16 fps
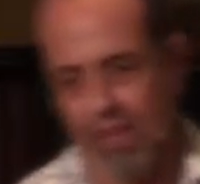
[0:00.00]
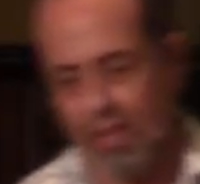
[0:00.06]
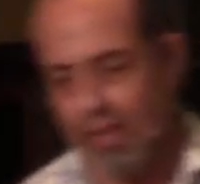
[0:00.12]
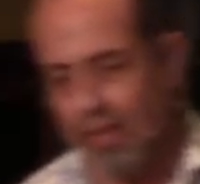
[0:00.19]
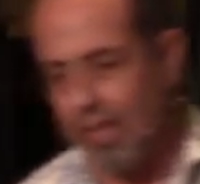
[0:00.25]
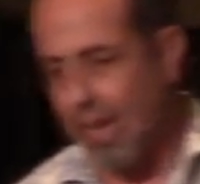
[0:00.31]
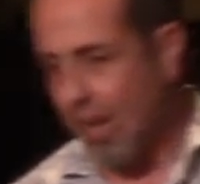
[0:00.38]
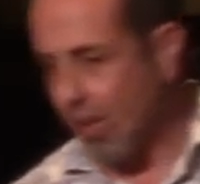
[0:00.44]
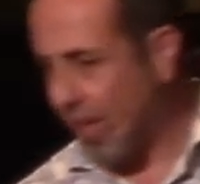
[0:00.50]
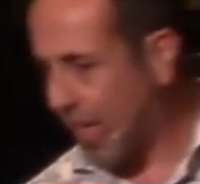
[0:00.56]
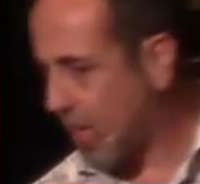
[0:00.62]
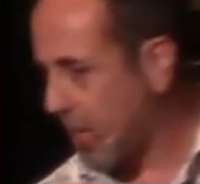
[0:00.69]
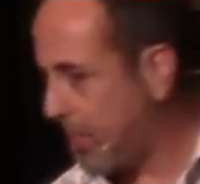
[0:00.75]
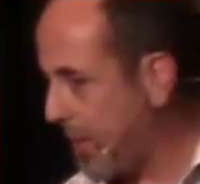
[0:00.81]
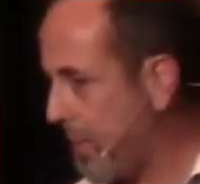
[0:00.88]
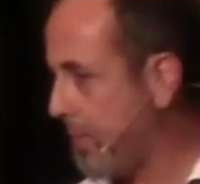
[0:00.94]
Now, that
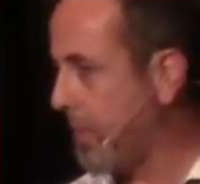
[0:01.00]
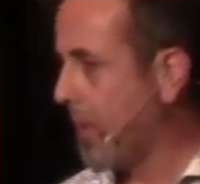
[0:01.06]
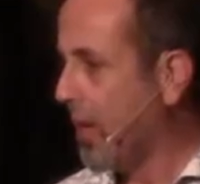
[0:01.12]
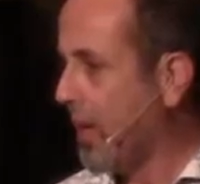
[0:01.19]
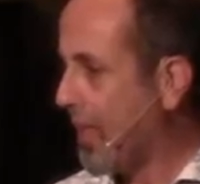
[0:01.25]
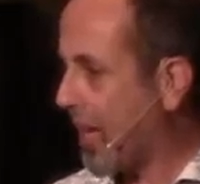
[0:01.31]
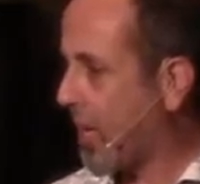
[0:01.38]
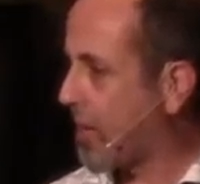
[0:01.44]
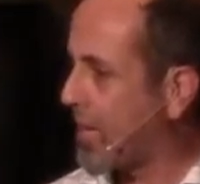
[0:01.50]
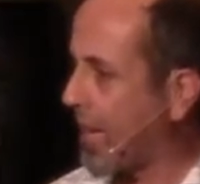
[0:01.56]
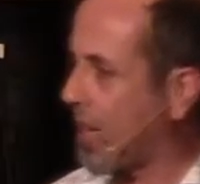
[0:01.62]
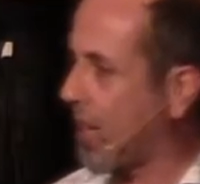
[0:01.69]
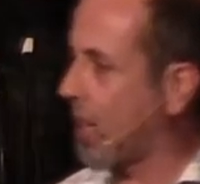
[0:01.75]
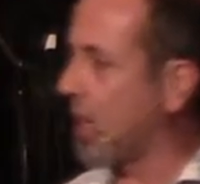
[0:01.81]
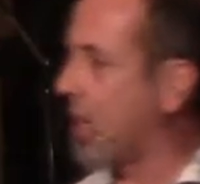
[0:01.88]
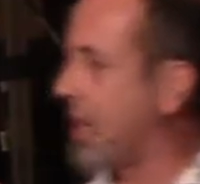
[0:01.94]
could be, that could take on
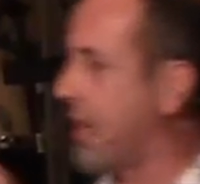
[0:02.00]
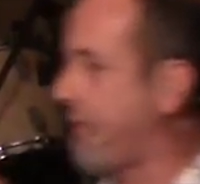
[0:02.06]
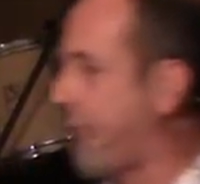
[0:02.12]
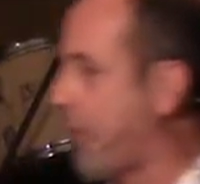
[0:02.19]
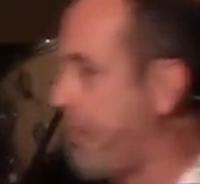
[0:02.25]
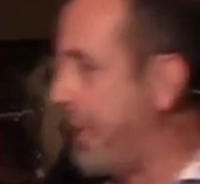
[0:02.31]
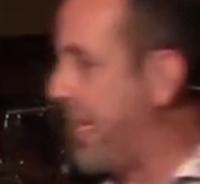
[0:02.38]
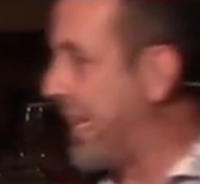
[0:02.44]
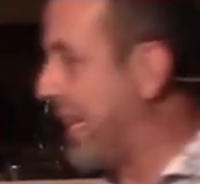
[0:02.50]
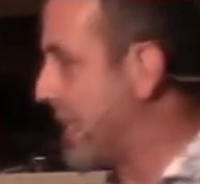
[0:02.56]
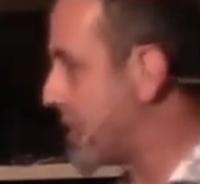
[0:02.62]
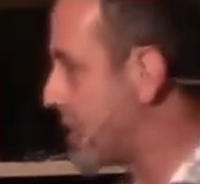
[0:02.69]
a lot of different meanings,